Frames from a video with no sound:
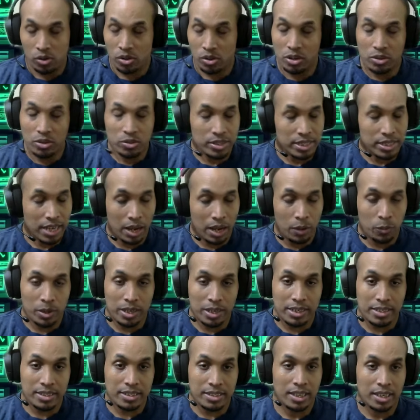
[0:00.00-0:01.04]

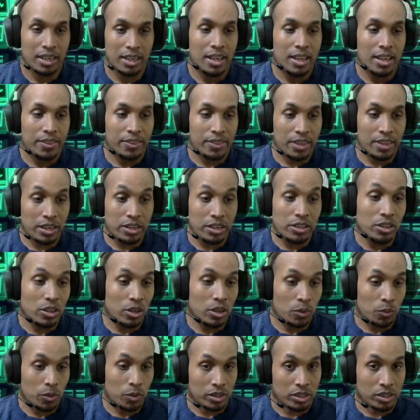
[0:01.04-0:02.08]
sideways, then you know
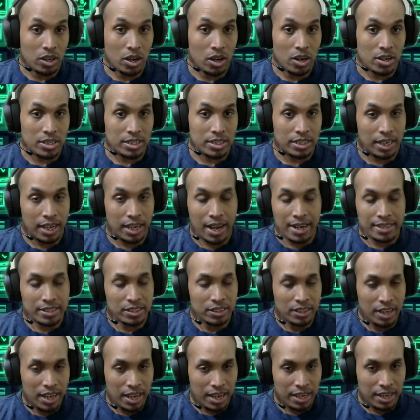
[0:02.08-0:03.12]
what cards he has on
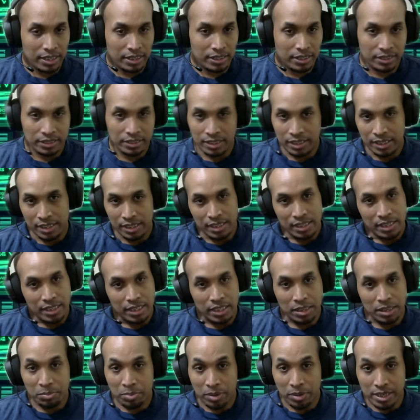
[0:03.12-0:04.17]
hand. He
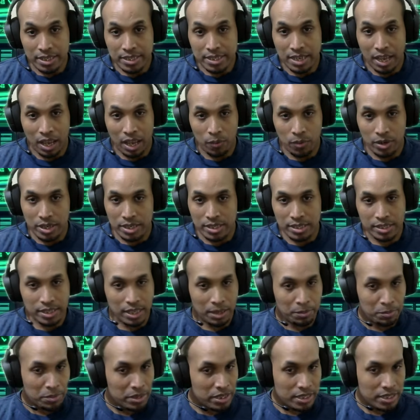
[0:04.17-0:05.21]
plays sideways, that
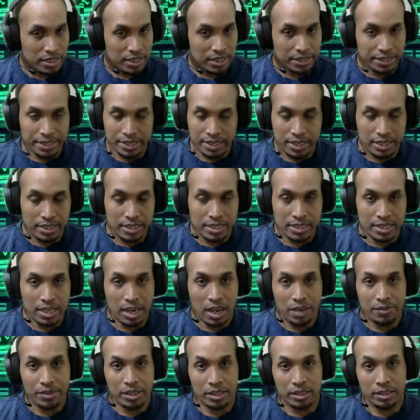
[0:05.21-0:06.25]
means he doesn't have
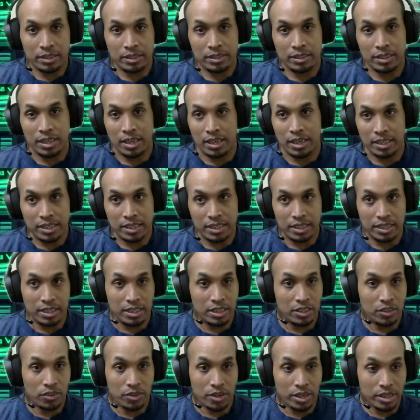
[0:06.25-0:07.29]
a king
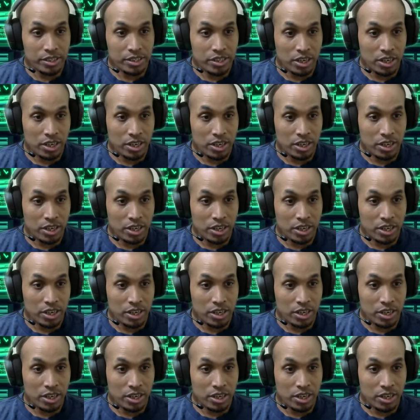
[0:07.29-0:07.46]
or